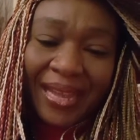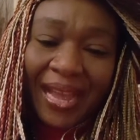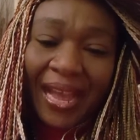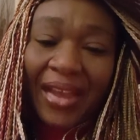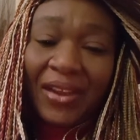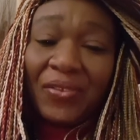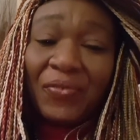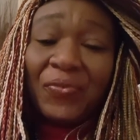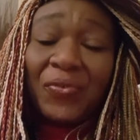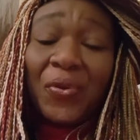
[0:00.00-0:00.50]

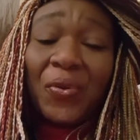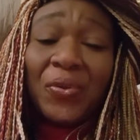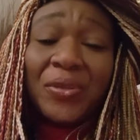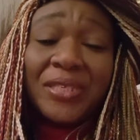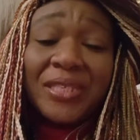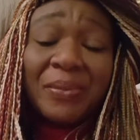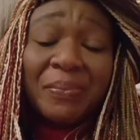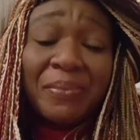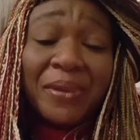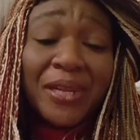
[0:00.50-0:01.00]
And of
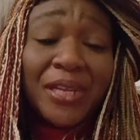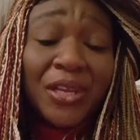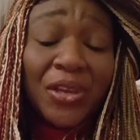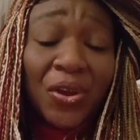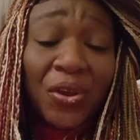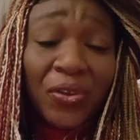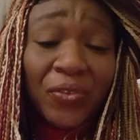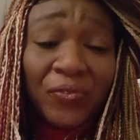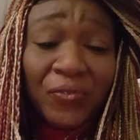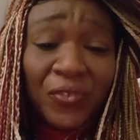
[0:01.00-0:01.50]
course, the money
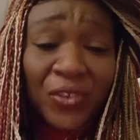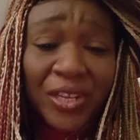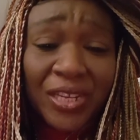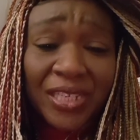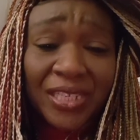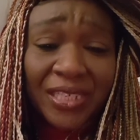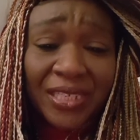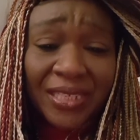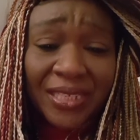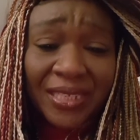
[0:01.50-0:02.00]
got
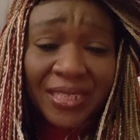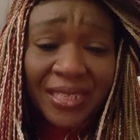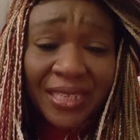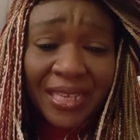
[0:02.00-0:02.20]
finished.